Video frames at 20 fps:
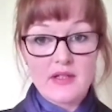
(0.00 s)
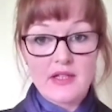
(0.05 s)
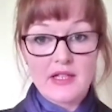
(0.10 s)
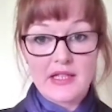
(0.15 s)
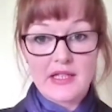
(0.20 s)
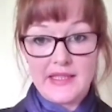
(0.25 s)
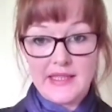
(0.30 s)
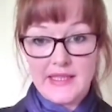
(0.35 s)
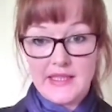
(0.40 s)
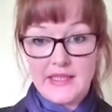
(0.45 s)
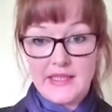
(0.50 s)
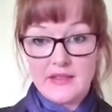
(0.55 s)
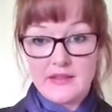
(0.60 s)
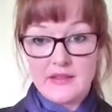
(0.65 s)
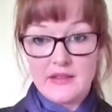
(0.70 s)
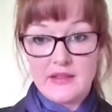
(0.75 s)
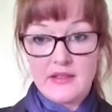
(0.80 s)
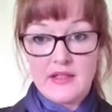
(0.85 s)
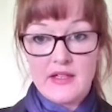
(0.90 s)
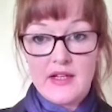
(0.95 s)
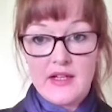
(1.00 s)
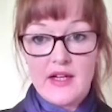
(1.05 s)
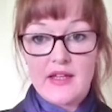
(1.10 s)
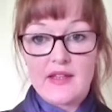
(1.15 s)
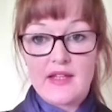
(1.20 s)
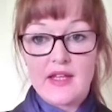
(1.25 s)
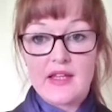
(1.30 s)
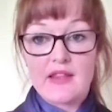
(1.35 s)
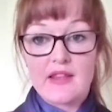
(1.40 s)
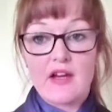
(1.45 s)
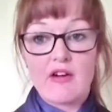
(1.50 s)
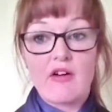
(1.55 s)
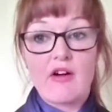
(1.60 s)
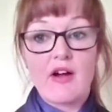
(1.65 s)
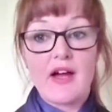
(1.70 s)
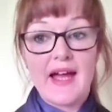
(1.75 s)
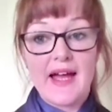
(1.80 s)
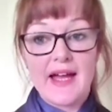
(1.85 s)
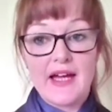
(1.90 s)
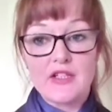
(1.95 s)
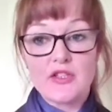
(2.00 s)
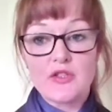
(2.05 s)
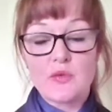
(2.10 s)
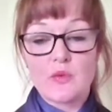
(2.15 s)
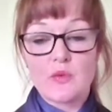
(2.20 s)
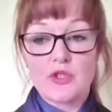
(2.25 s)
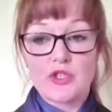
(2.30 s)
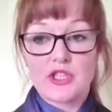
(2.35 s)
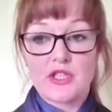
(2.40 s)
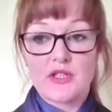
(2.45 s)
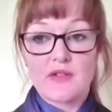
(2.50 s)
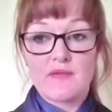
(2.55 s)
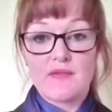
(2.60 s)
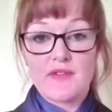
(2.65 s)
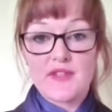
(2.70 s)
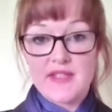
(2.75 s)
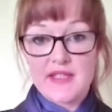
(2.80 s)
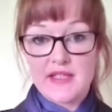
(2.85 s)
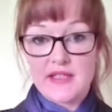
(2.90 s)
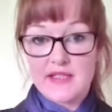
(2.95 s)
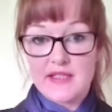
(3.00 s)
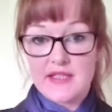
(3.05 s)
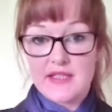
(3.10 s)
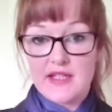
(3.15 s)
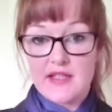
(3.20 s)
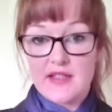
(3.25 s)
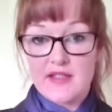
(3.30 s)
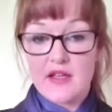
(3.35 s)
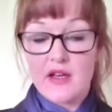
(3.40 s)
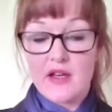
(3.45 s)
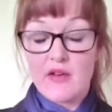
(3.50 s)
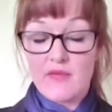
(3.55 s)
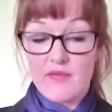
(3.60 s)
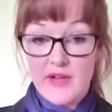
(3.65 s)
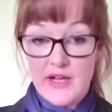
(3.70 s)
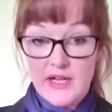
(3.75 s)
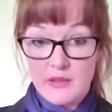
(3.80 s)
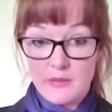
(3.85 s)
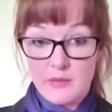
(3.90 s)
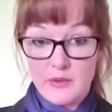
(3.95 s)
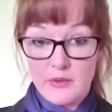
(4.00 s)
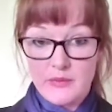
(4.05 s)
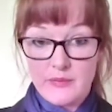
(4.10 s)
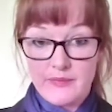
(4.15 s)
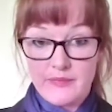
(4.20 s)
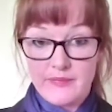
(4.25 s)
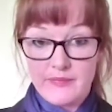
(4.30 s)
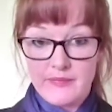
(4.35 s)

clean, and that there are hand washing facilities available.